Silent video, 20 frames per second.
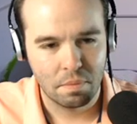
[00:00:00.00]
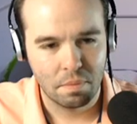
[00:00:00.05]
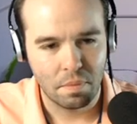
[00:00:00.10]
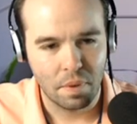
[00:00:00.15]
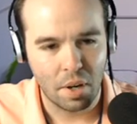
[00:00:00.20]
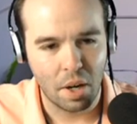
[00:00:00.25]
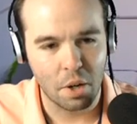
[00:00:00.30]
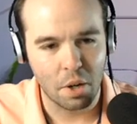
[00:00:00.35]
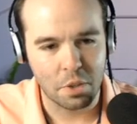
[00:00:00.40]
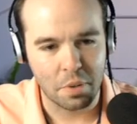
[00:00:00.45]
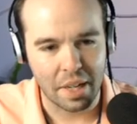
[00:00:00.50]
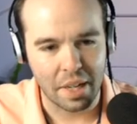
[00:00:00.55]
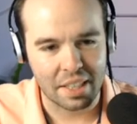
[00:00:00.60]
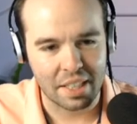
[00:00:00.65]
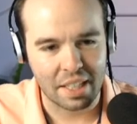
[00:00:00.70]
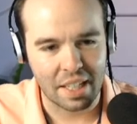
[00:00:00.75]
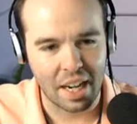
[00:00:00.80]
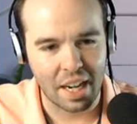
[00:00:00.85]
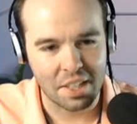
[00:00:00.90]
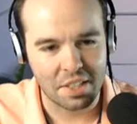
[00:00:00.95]
Oh, so we have to
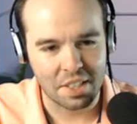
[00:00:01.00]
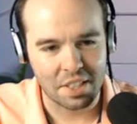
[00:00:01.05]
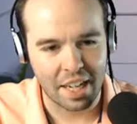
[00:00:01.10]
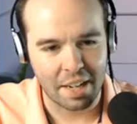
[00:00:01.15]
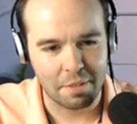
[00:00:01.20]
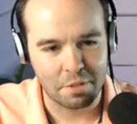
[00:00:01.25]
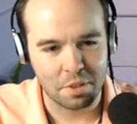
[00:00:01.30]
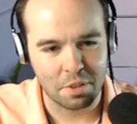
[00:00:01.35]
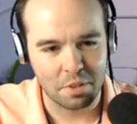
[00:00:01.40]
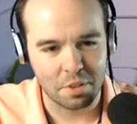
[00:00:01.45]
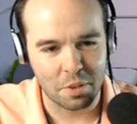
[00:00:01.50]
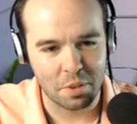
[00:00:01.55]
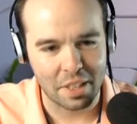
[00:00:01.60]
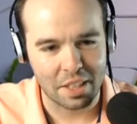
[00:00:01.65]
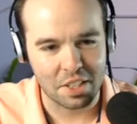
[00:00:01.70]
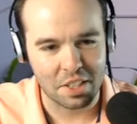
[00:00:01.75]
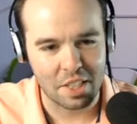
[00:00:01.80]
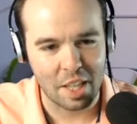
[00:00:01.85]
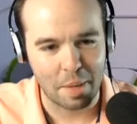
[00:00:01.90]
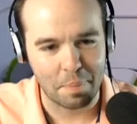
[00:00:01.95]
constantly have to. So we have to
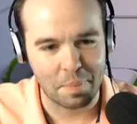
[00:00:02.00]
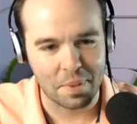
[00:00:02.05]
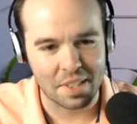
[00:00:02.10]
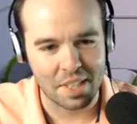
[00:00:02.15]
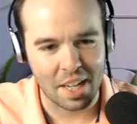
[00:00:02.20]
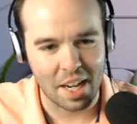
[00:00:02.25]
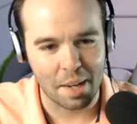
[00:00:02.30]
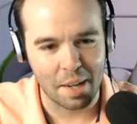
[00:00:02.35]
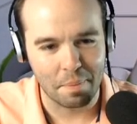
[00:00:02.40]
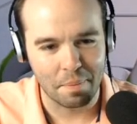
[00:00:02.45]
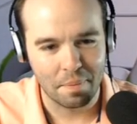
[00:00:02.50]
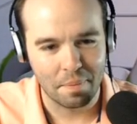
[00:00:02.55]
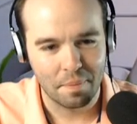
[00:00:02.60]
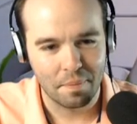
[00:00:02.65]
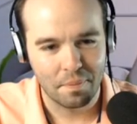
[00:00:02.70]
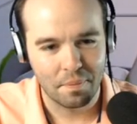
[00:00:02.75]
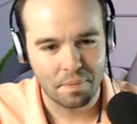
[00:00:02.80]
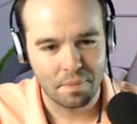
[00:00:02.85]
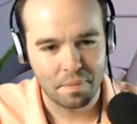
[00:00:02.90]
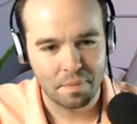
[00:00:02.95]
step in time.
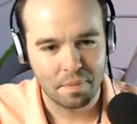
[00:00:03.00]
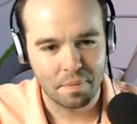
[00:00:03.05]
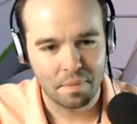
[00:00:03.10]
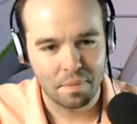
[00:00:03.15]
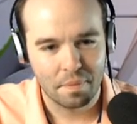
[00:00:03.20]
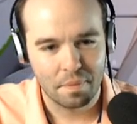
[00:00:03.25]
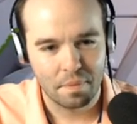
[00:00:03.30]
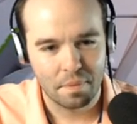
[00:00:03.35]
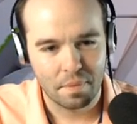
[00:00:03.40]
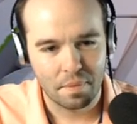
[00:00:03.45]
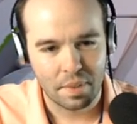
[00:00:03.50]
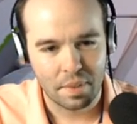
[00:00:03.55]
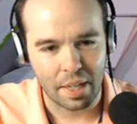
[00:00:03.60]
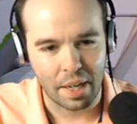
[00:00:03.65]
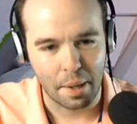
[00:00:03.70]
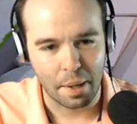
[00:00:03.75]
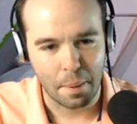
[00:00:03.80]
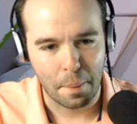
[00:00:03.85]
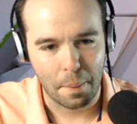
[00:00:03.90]
Okay.